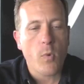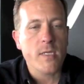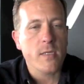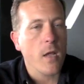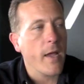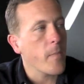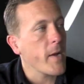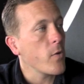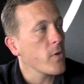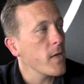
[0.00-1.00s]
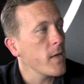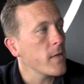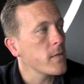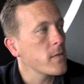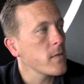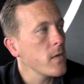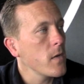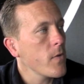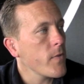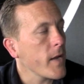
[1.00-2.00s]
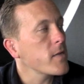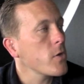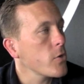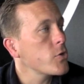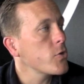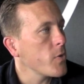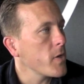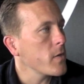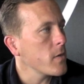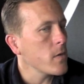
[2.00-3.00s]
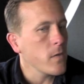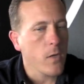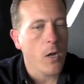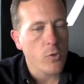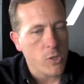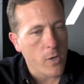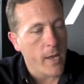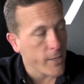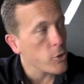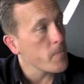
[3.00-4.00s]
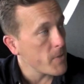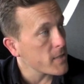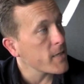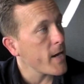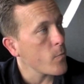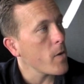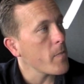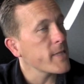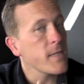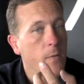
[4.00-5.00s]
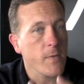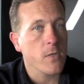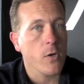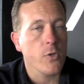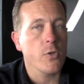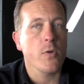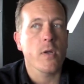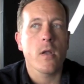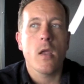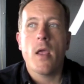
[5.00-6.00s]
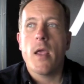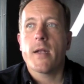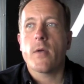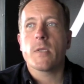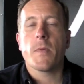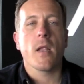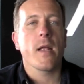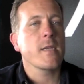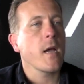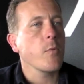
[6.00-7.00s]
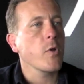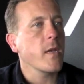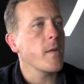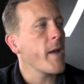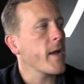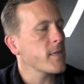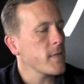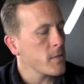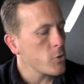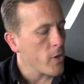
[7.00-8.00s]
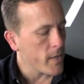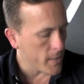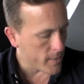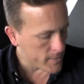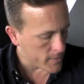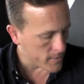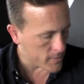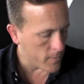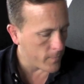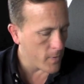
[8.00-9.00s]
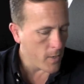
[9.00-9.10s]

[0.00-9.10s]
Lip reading: wasn't until I had my own kids that I started shooting, actually picked a camera up myself and started shooting. I would spend a lot of time looking at magazines, trying to get a sense of